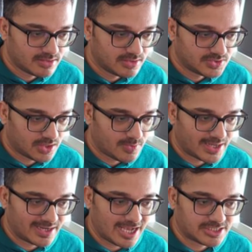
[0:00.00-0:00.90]
so that we
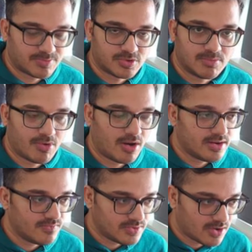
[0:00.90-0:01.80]
can catch up to the
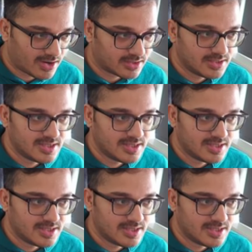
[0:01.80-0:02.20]
pawn, not